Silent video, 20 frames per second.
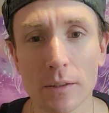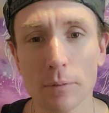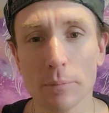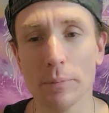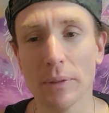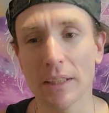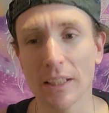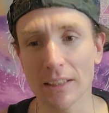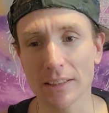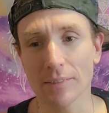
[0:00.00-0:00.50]

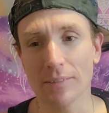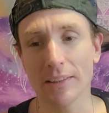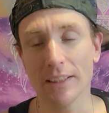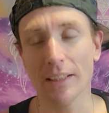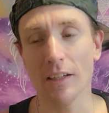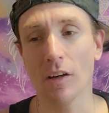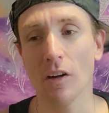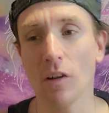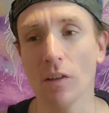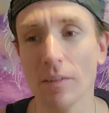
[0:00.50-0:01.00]
because of
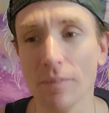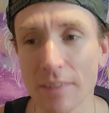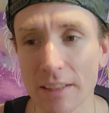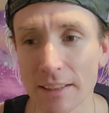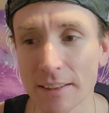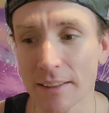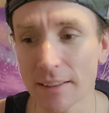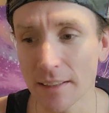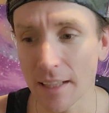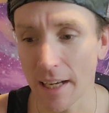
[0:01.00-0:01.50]
all of
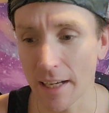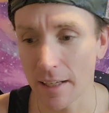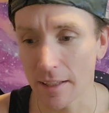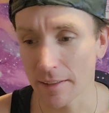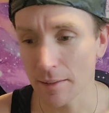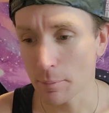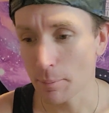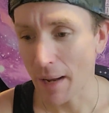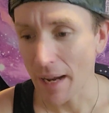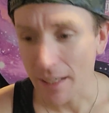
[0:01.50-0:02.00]
this
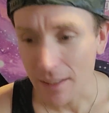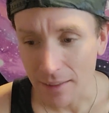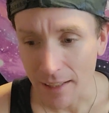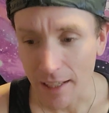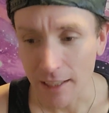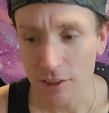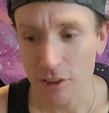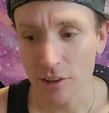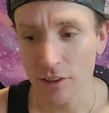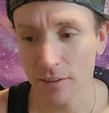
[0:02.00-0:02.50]
and the
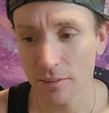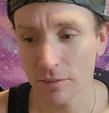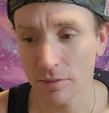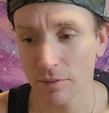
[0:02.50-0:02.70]
backlash